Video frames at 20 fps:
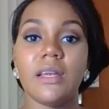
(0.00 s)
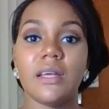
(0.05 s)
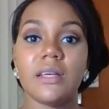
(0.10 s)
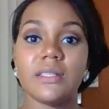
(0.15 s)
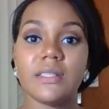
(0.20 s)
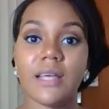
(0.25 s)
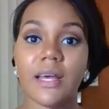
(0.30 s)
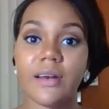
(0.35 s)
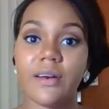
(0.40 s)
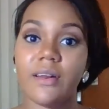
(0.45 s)

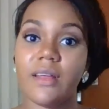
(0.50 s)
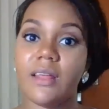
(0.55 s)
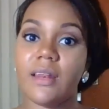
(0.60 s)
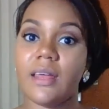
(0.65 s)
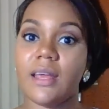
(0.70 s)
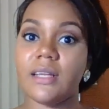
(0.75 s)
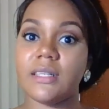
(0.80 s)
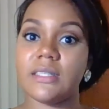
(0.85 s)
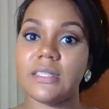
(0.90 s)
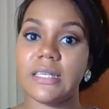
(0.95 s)
Saturday
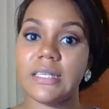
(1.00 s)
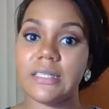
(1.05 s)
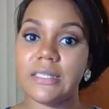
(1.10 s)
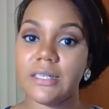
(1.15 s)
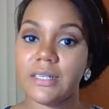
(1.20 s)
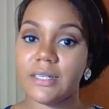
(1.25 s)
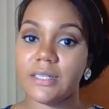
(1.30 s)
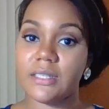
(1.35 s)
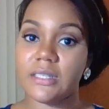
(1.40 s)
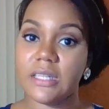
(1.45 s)
nights, they
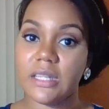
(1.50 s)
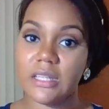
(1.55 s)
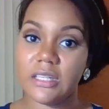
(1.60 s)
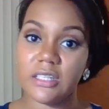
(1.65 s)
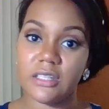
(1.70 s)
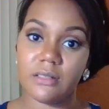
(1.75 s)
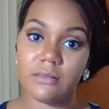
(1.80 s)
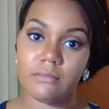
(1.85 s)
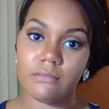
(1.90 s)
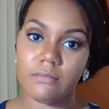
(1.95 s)
took us to this
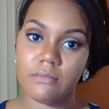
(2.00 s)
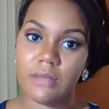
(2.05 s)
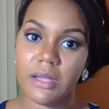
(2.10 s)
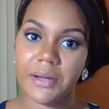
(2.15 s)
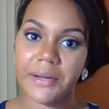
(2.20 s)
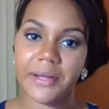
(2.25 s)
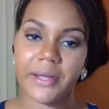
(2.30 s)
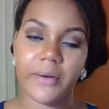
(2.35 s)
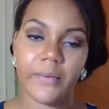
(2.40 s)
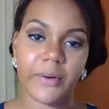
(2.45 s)

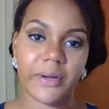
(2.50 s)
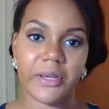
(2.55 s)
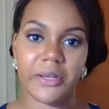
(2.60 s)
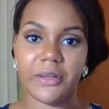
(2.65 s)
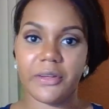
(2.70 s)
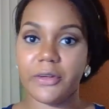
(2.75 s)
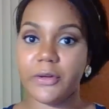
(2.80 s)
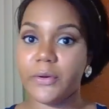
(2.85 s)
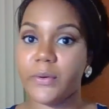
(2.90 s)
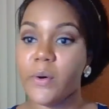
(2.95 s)
area where you
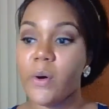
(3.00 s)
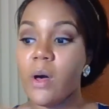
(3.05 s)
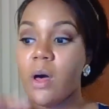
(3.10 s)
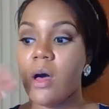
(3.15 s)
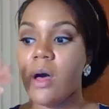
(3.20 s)
can go